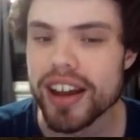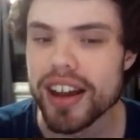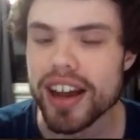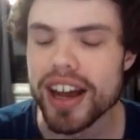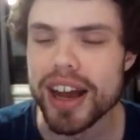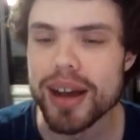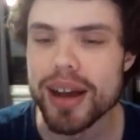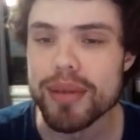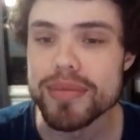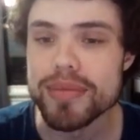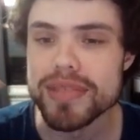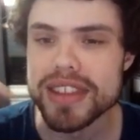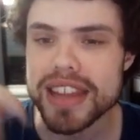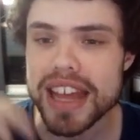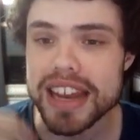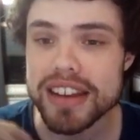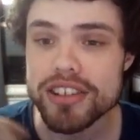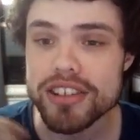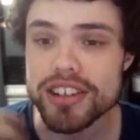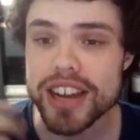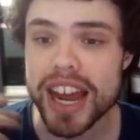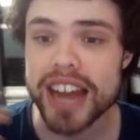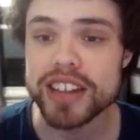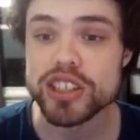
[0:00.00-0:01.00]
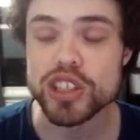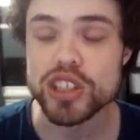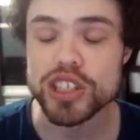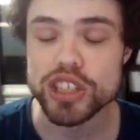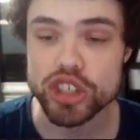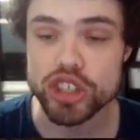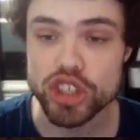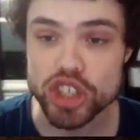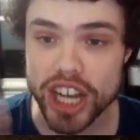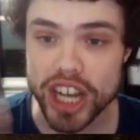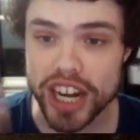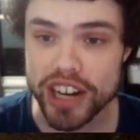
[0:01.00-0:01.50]
then you're actually
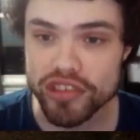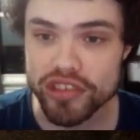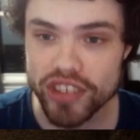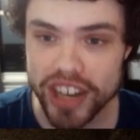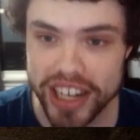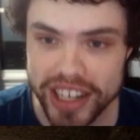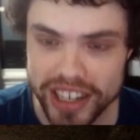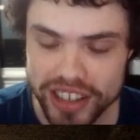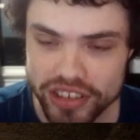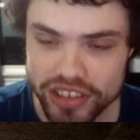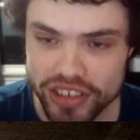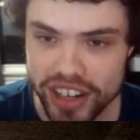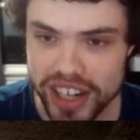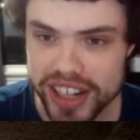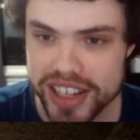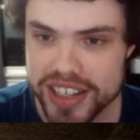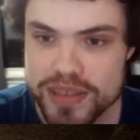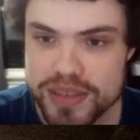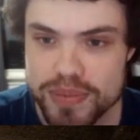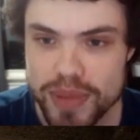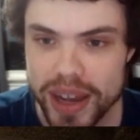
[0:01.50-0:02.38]
generating credits